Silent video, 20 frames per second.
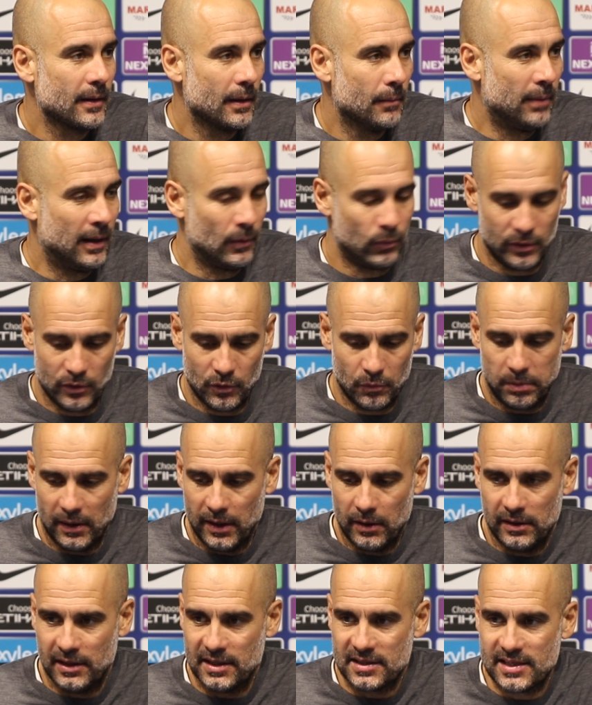But when you
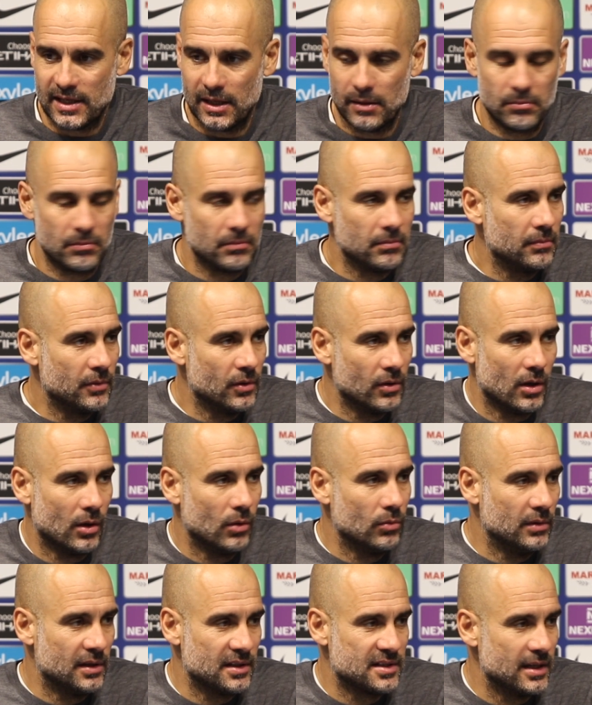play the same, you
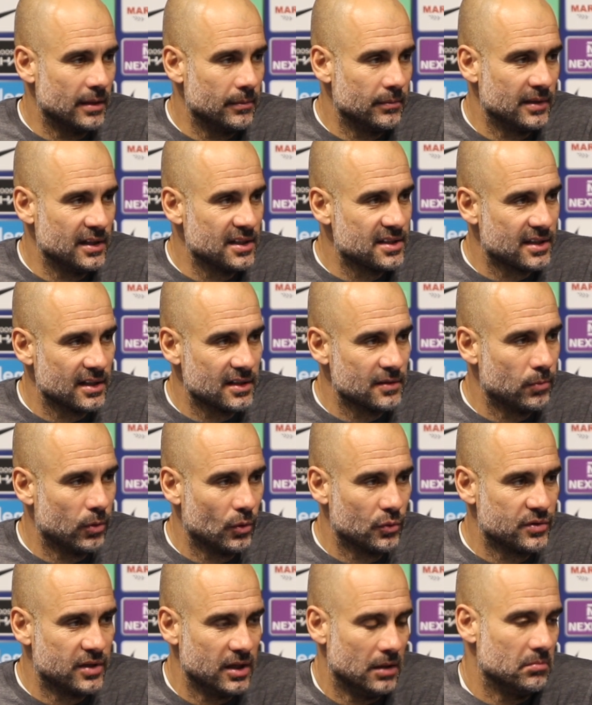know, the same distance,
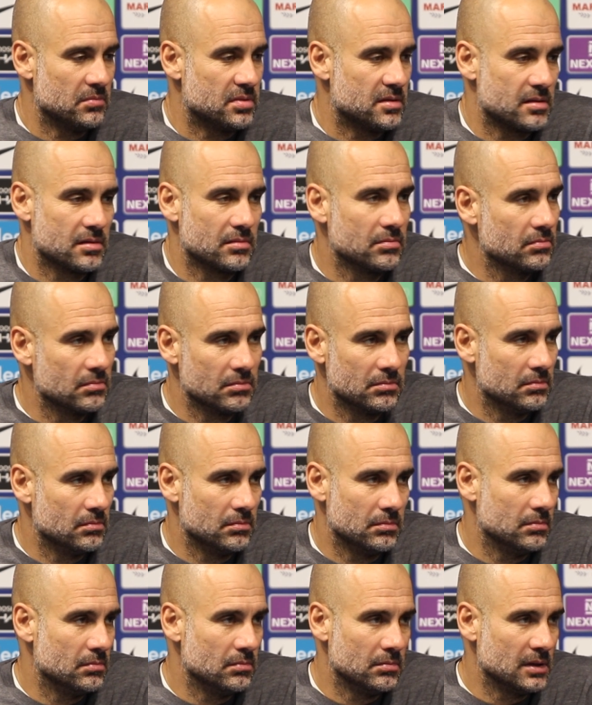both teams,
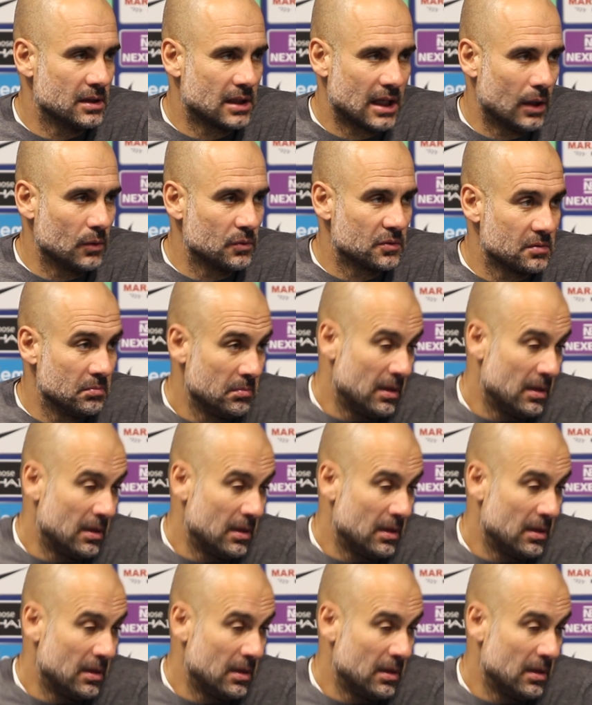it counts.